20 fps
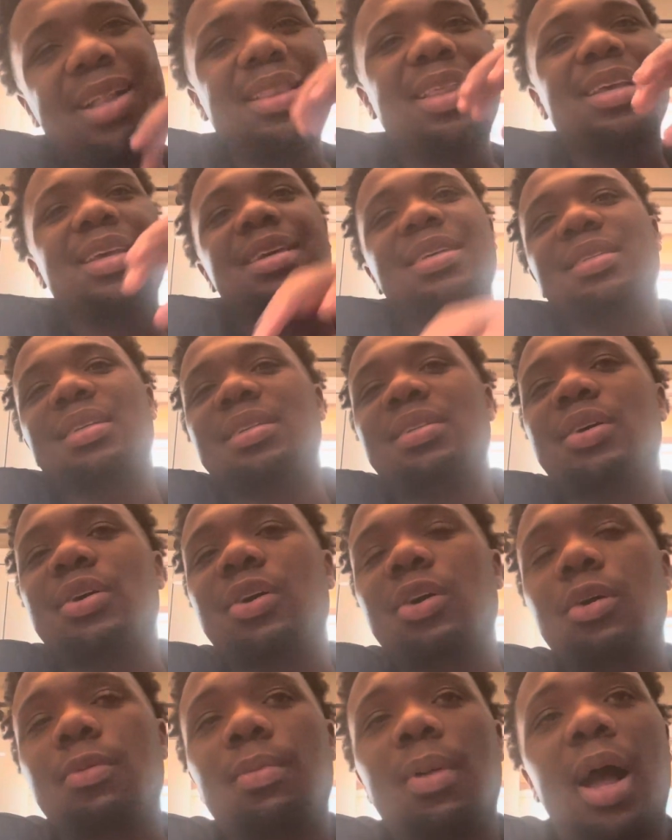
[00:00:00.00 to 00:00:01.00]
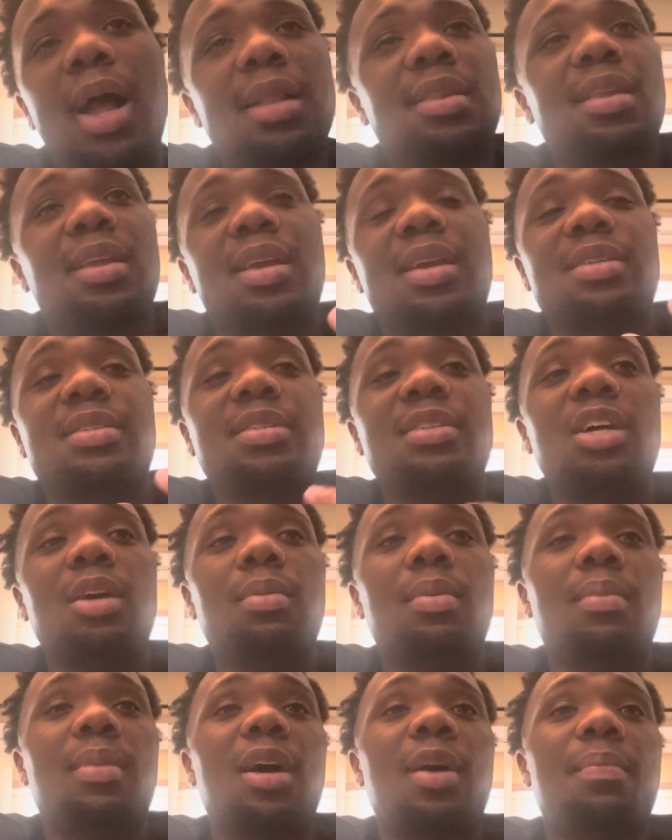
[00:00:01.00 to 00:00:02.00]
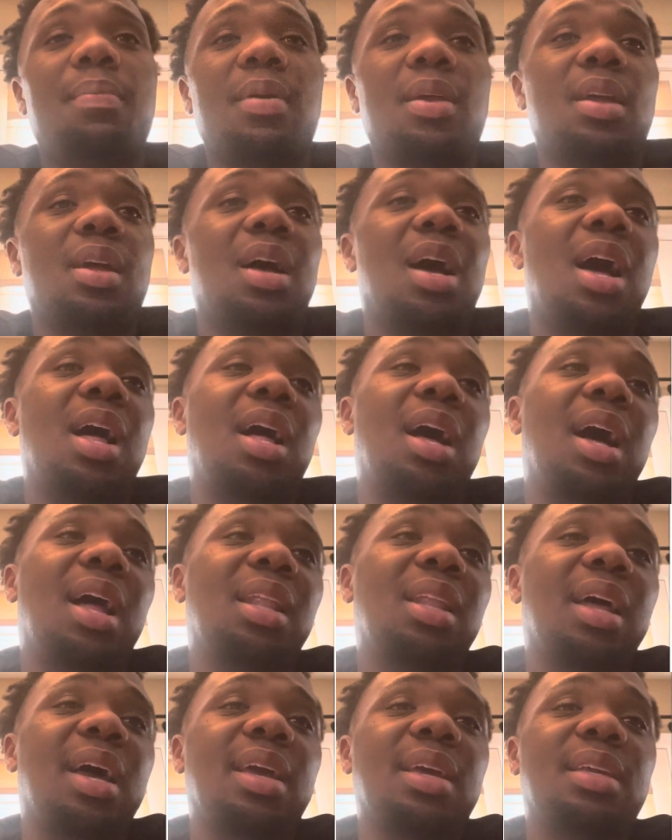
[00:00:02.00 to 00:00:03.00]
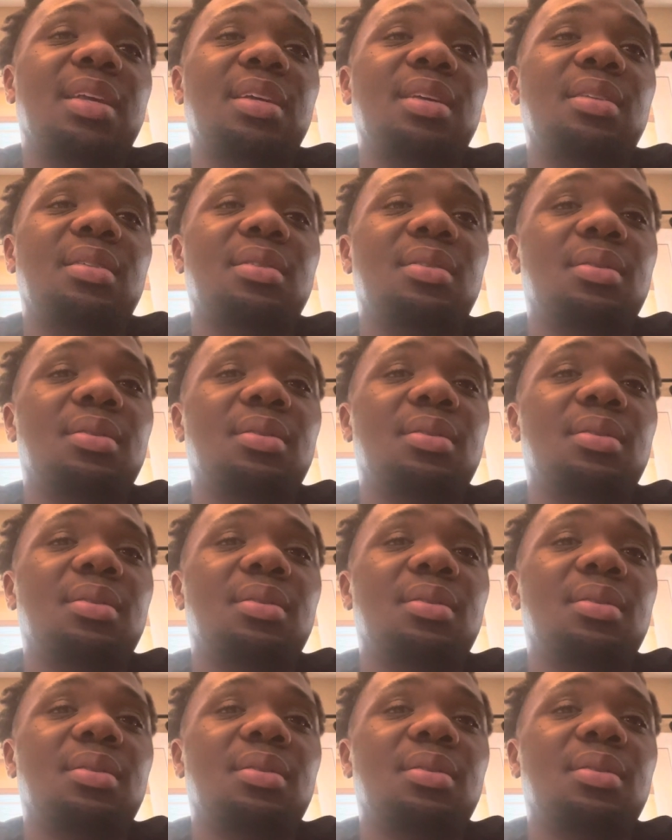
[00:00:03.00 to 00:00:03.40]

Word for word: I think it's a dub. I think it's a dub in my opinion. I, I like it.